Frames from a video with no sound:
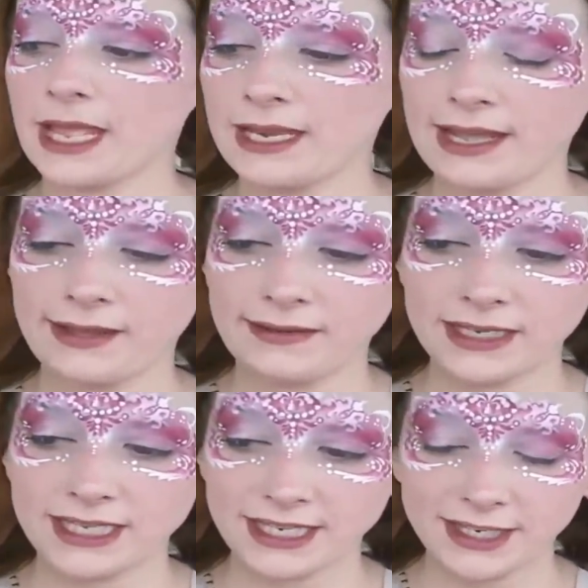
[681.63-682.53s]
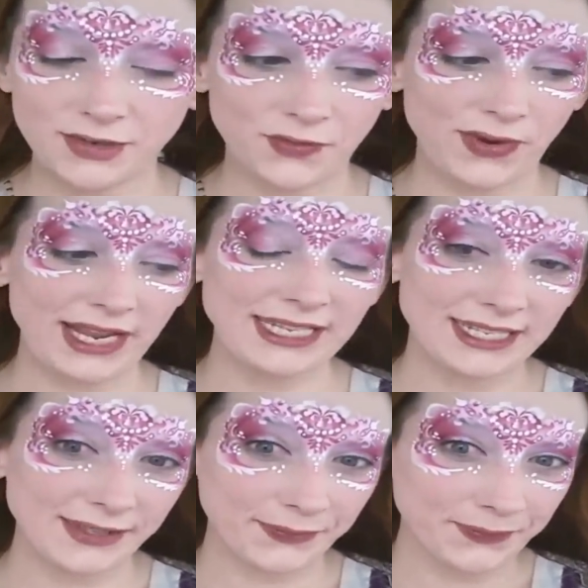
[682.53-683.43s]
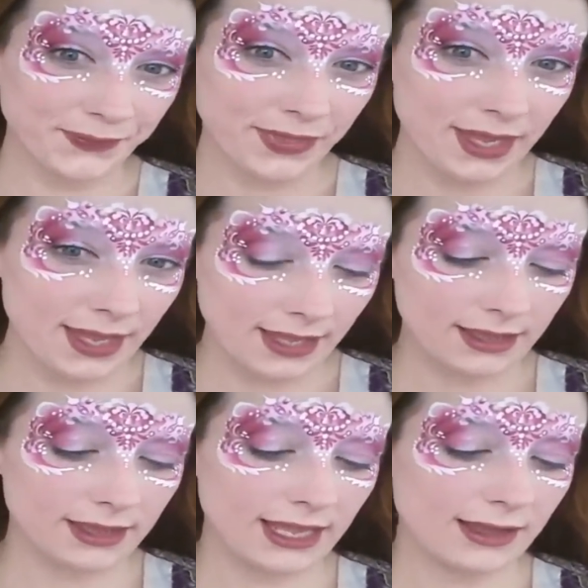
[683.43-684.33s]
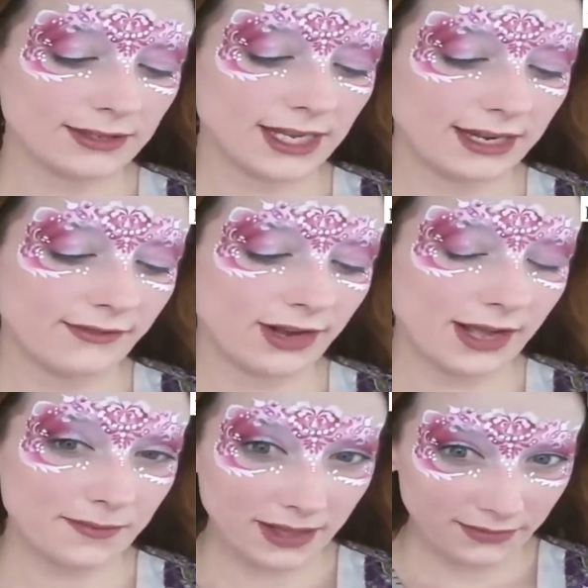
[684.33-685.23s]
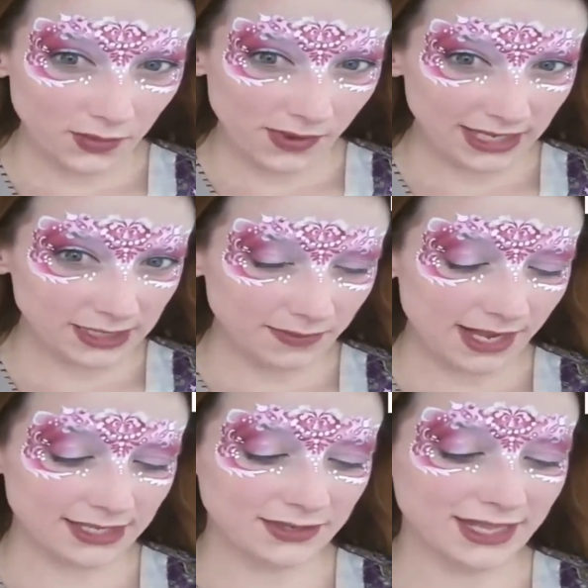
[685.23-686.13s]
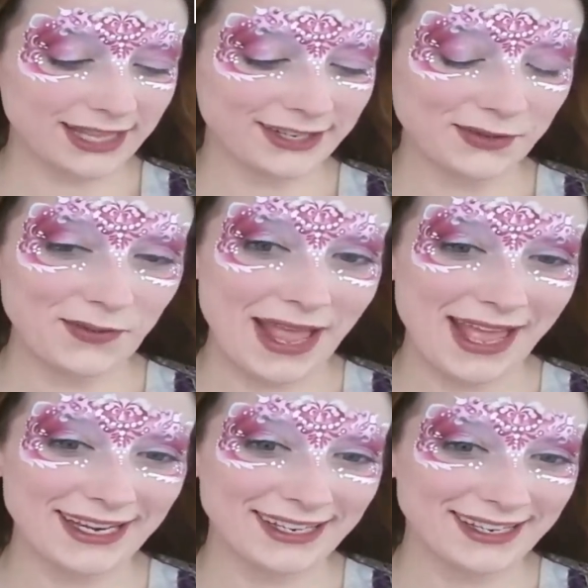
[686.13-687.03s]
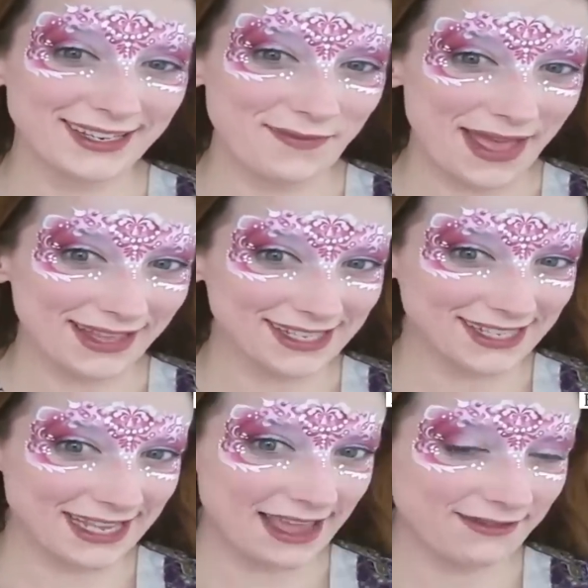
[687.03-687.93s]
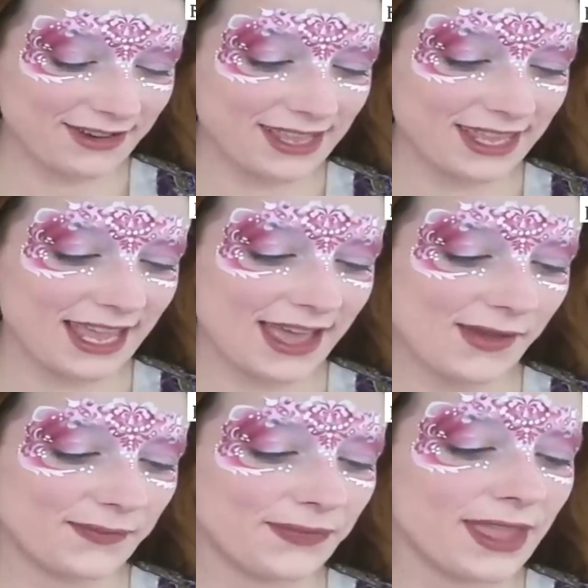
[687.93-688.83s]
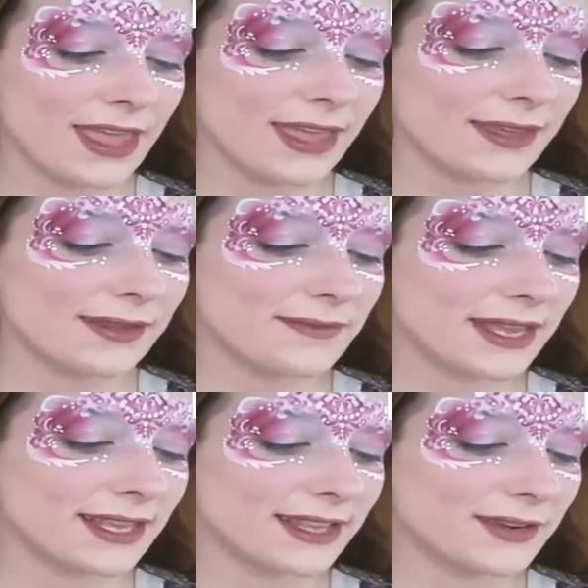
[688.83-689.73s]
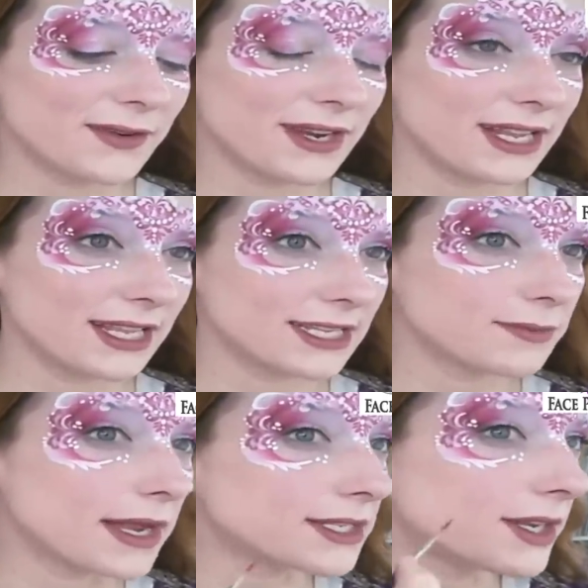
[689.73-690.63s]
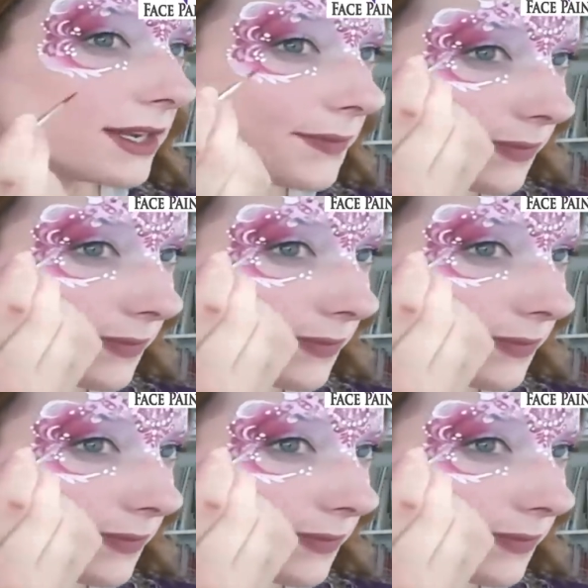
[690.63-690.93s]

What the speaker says: And now I'm just going to trace the outside of a couple of the white spots with a little red to balance everything out and make it look really special.